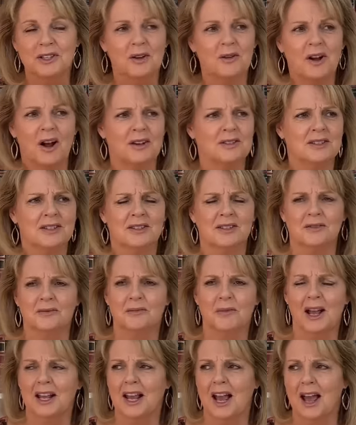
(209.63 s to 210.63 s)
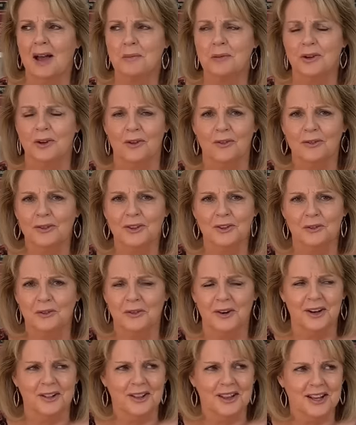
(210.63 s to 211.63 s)
I, I didn't make a habit of it
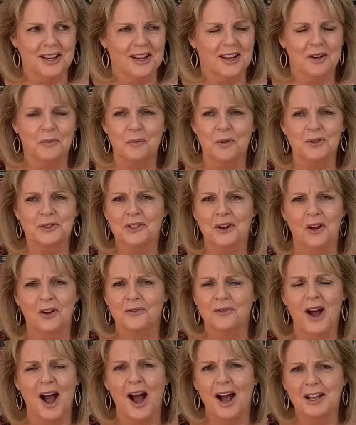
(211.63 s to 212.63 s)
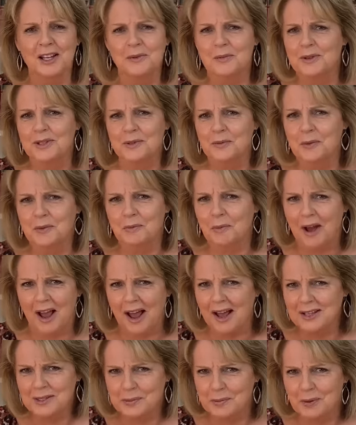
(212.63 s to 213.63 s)
or anything, and it wasn't over arguments with my
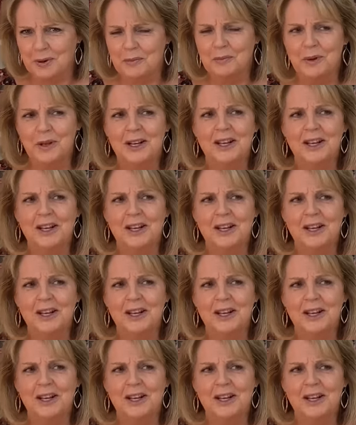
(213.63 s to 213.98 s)
husband.